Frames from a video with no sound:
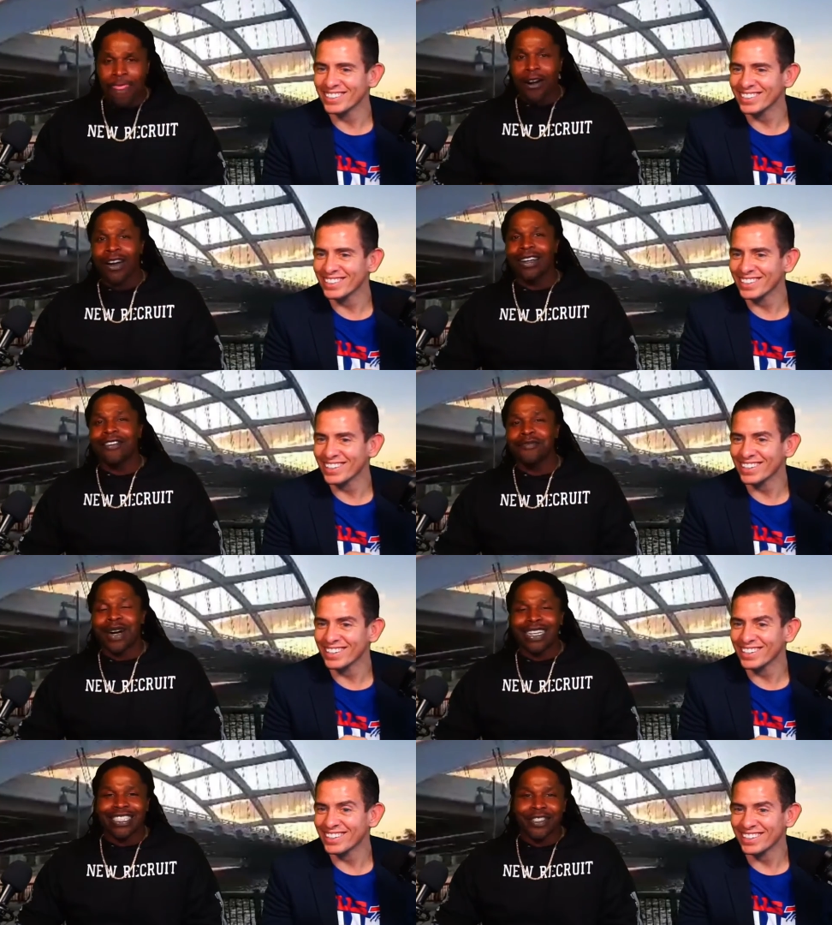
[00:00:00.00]
Speaker 1: All right,
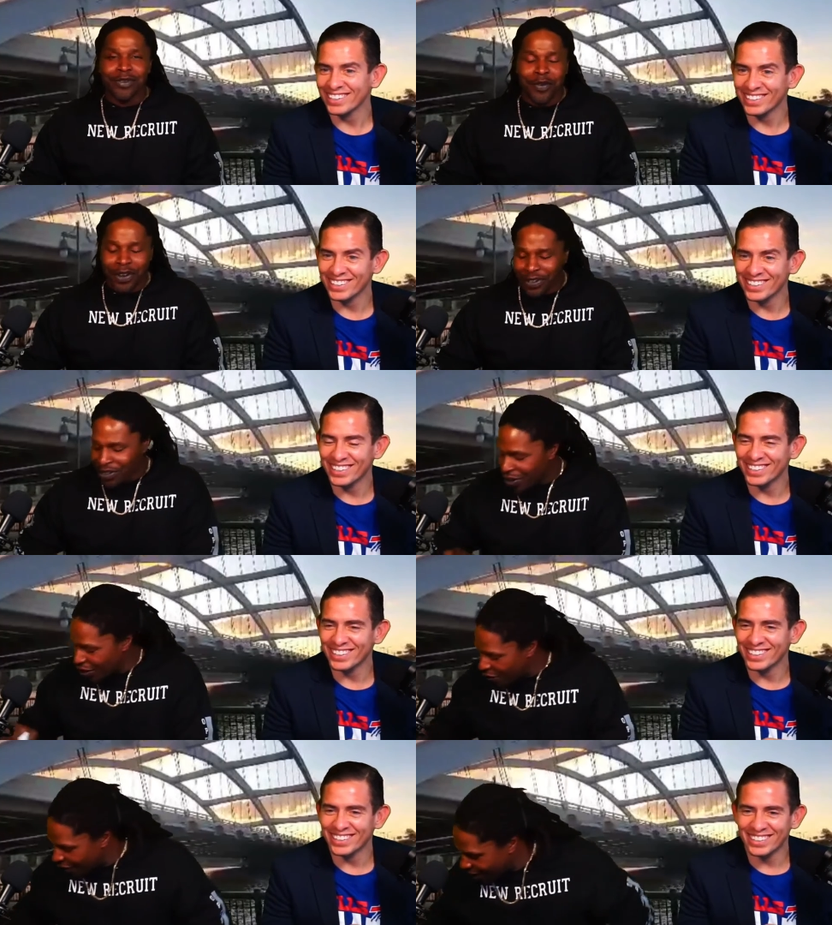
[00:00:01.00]
everybody, this is where we're going to start
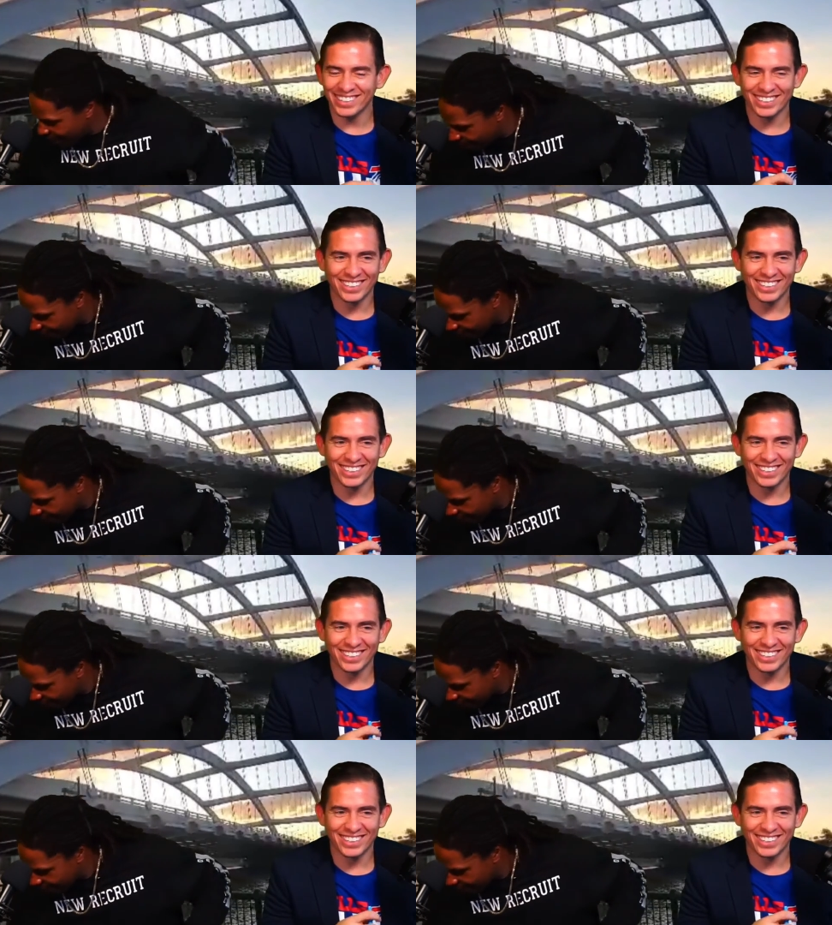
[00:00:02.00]
off at.